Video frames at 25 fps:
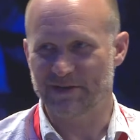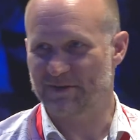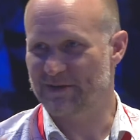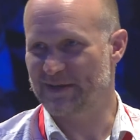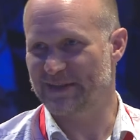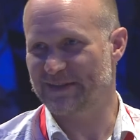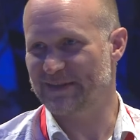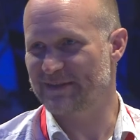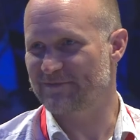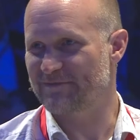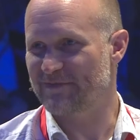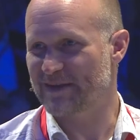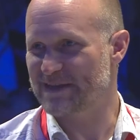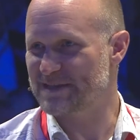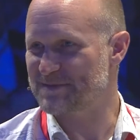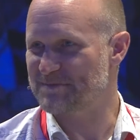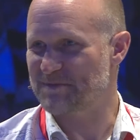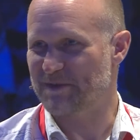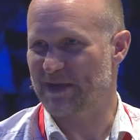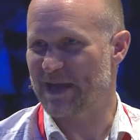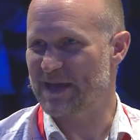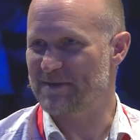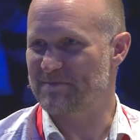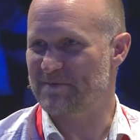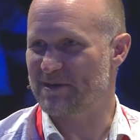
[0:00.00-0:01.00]
hit the
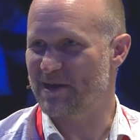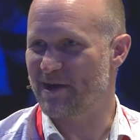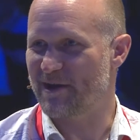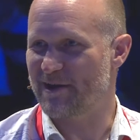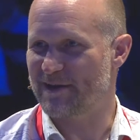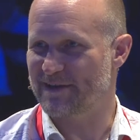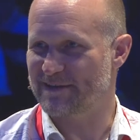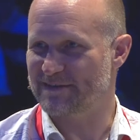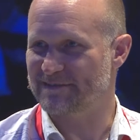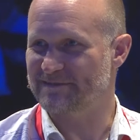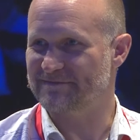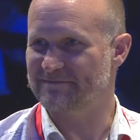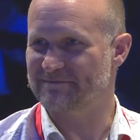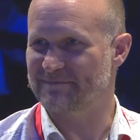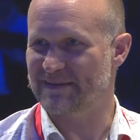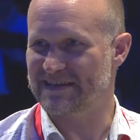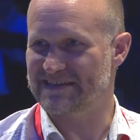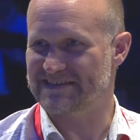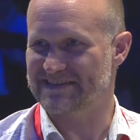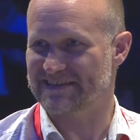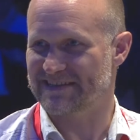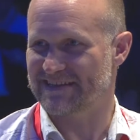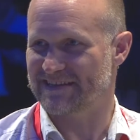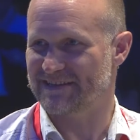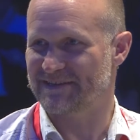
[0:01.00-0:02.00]
Facebook API and
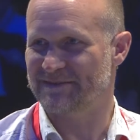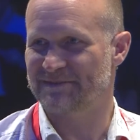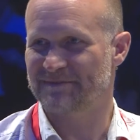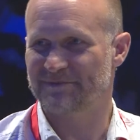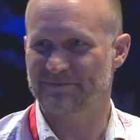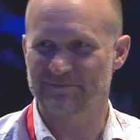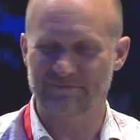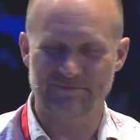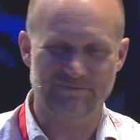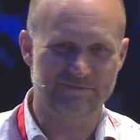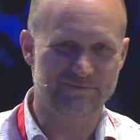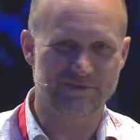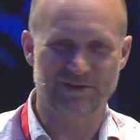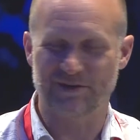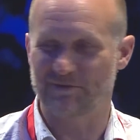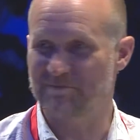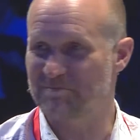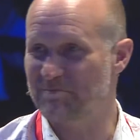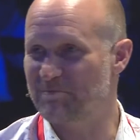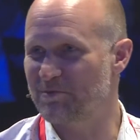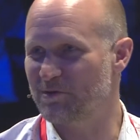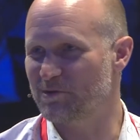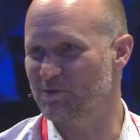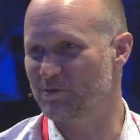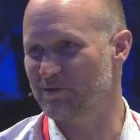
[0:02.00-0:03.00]
basically, you know,
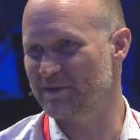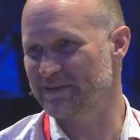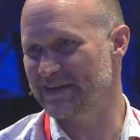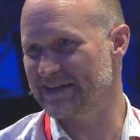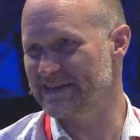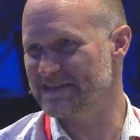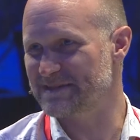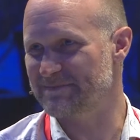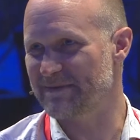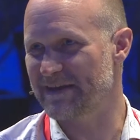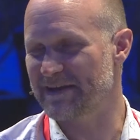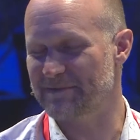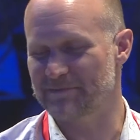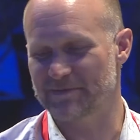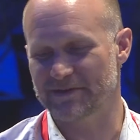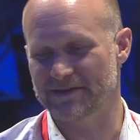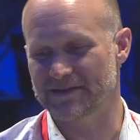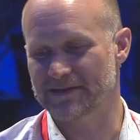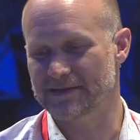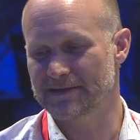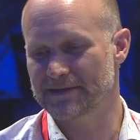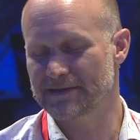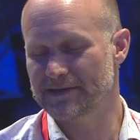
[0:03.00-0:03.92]
pull all the data back, but